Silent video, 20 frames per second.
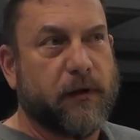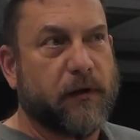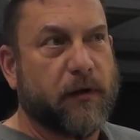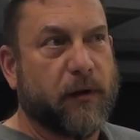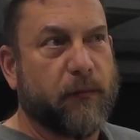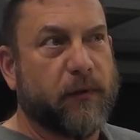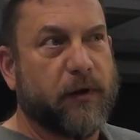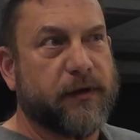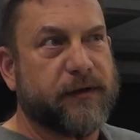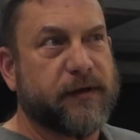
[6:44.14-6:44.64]
I
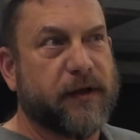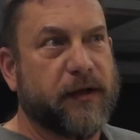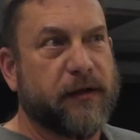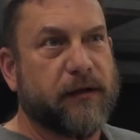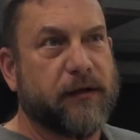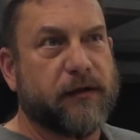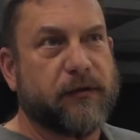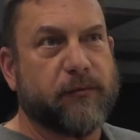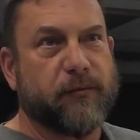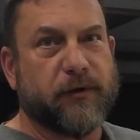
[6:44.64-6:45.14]
want to say
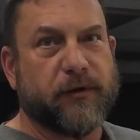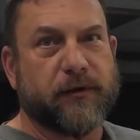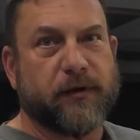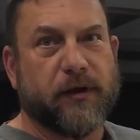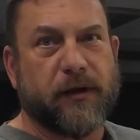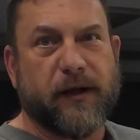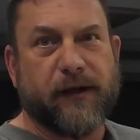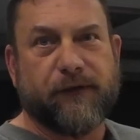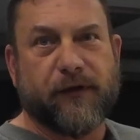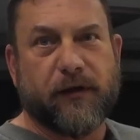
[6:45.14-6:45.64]
this was
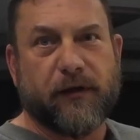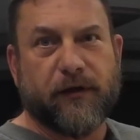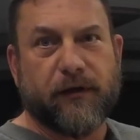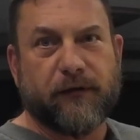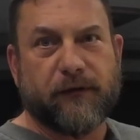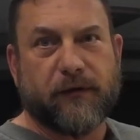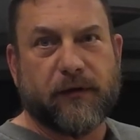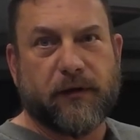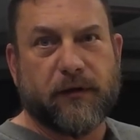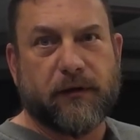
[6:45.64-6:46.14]

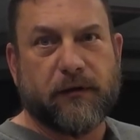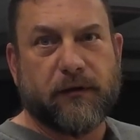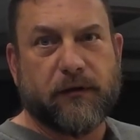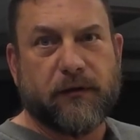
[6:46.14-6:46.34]
$1,100.